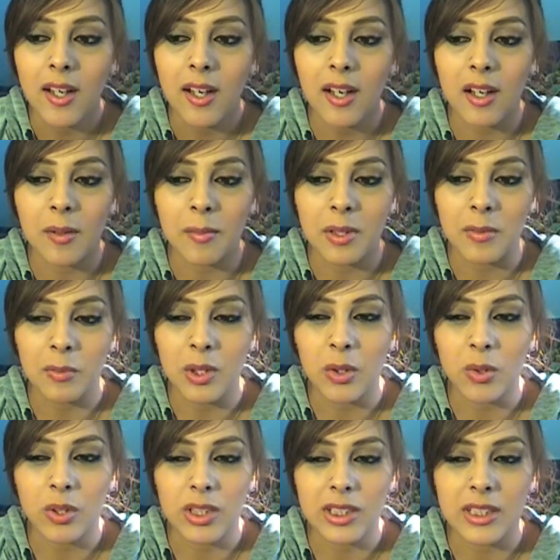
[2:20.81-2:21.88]
And we
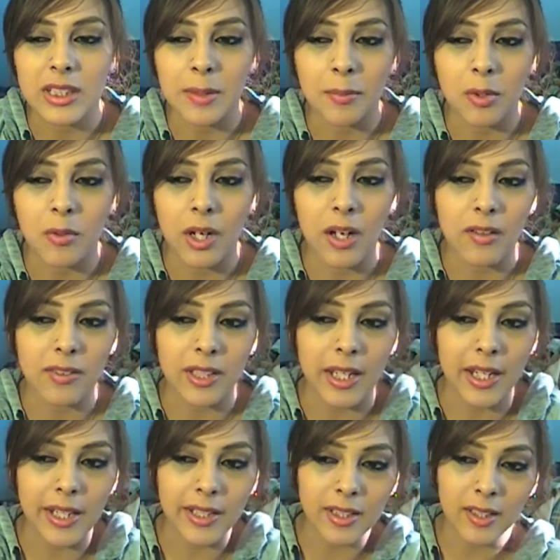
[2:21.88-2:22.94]
go to sleep around,
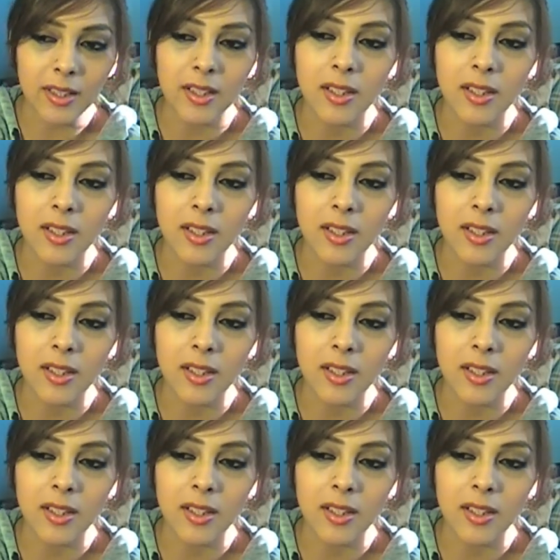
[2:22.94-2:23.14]
like,